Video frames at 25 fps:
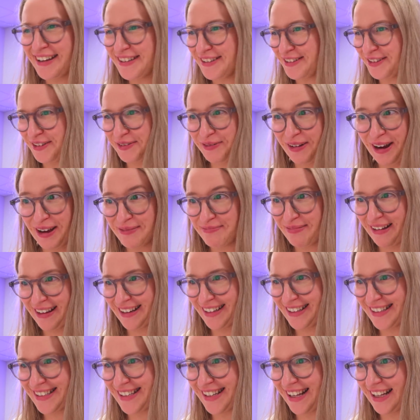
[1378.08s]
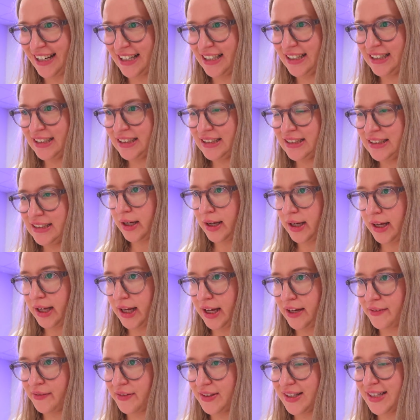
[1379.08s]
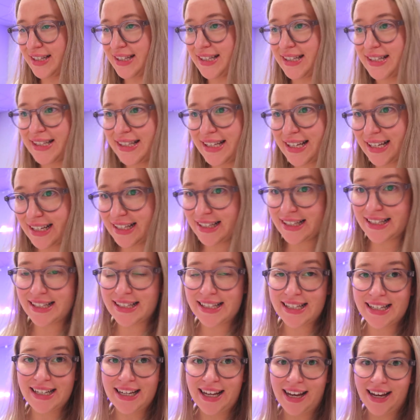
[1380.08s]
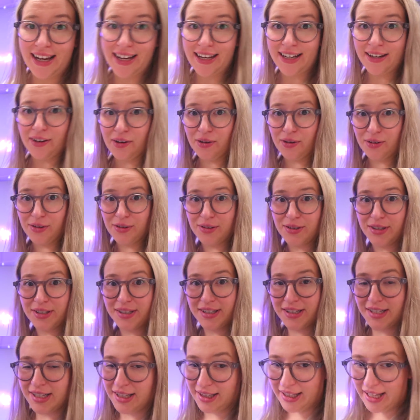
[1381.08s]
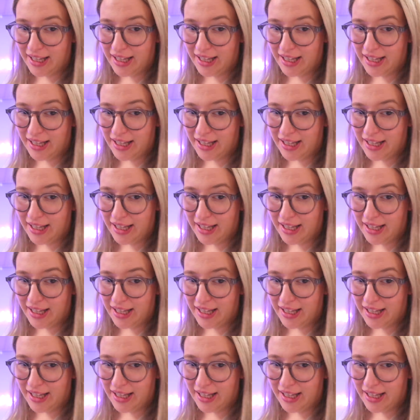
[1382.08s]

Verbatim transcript: I don't know why I panicked then. I have 69 orders to